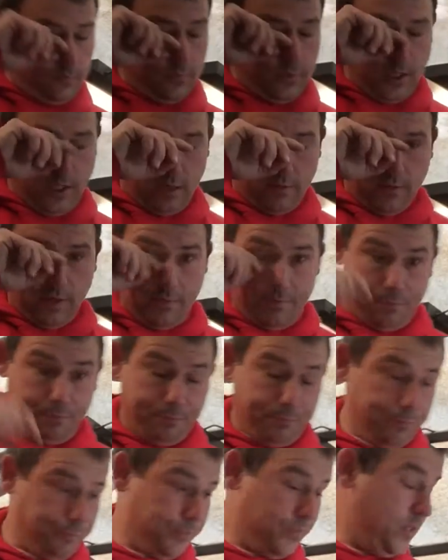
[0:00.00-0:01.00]
Alright.
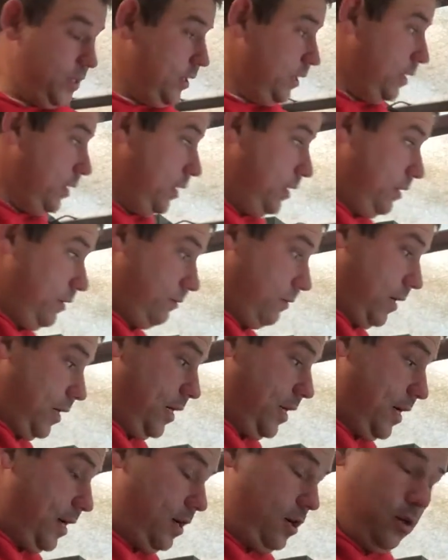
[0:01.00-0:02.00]
Right
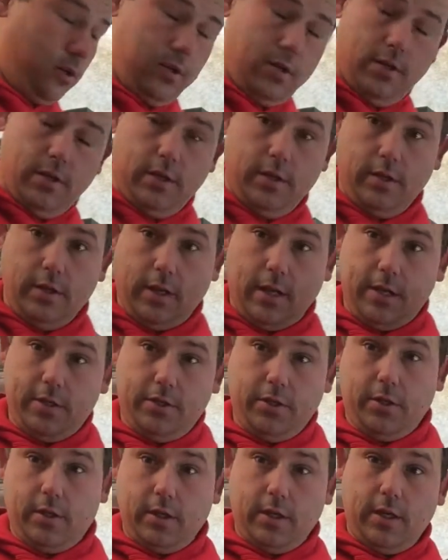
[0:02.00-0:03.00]
now, as
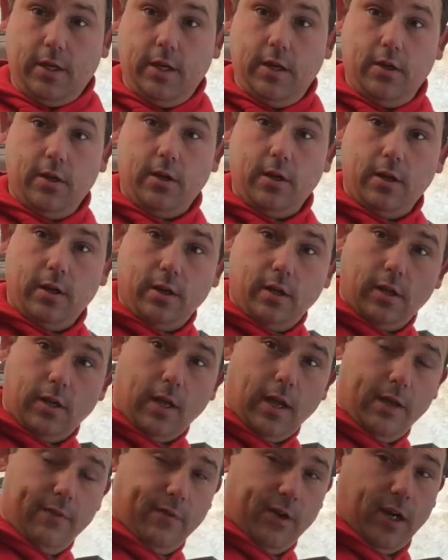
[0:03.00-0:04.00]
you can hear, I
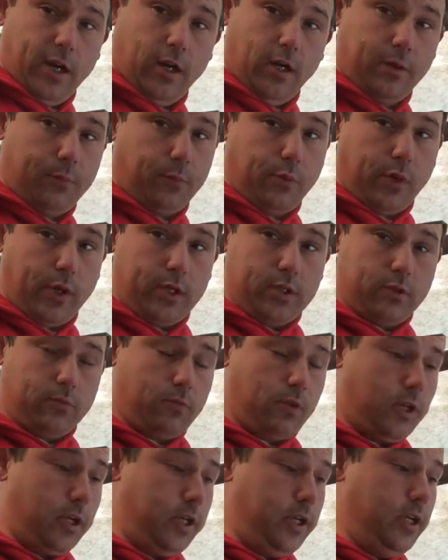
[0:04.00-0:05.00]
have an air compressor
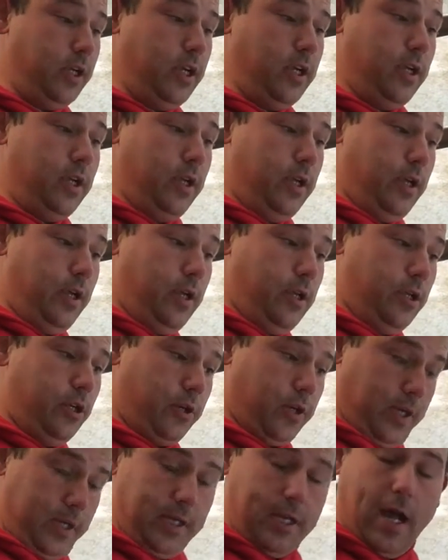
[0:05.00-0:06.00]
running. You
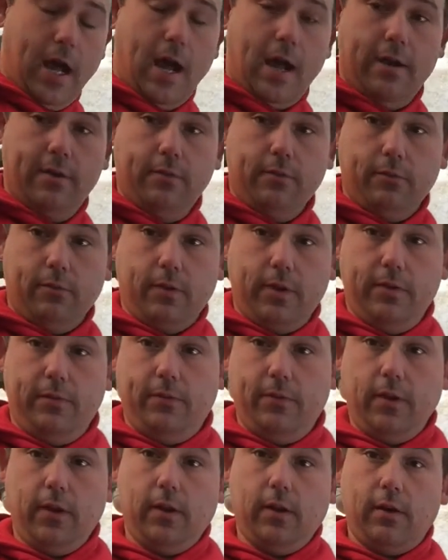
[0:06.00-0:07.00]
cannot
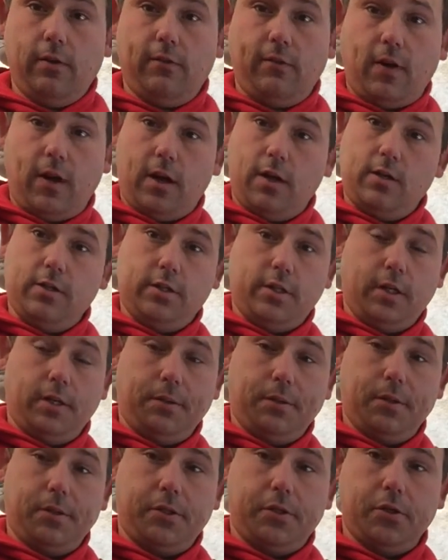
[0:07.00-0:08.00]
refill a fire
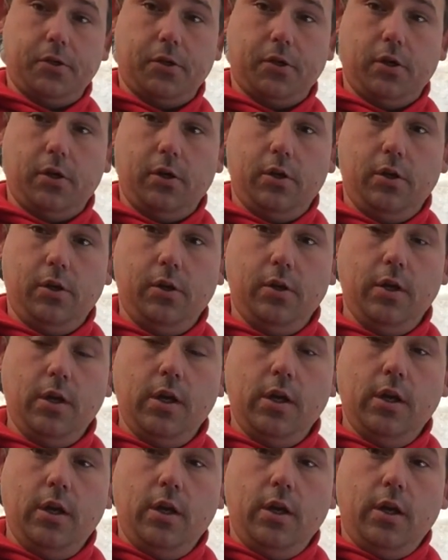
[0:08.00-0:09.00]
extinguisher,
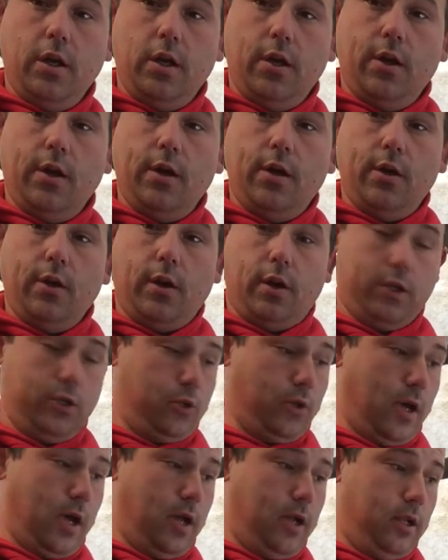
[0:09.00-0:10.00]
a
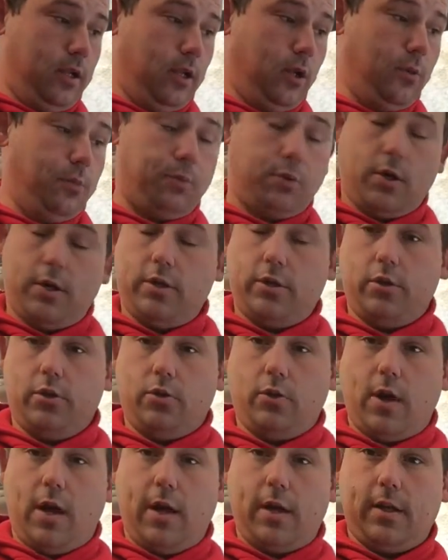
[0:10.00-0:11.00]
low pressure
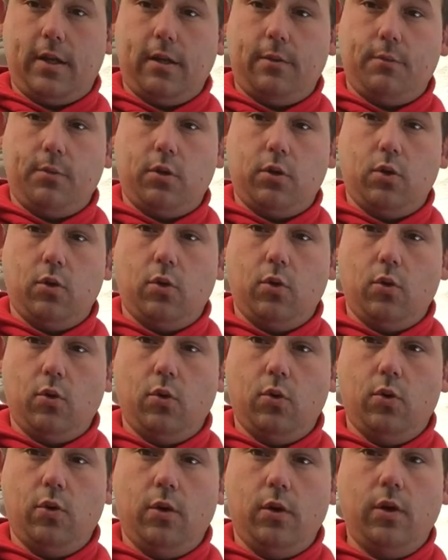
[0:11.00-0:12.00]
dry
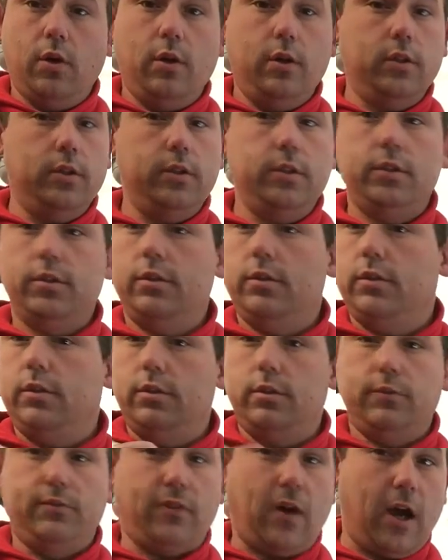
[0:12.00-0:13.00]
chemical
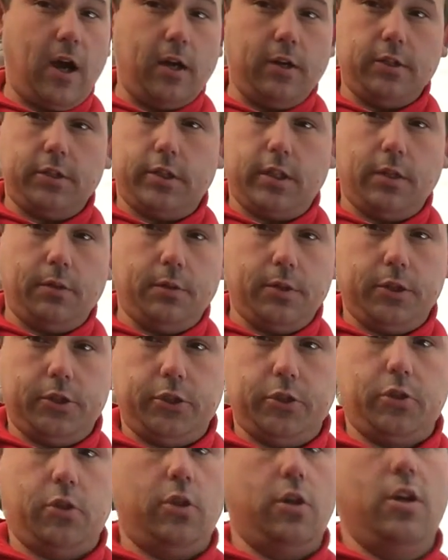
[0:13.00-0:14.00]
fire
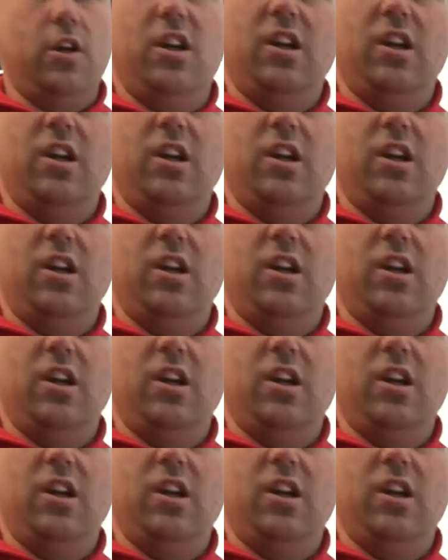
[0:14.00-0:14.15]
extinguisher,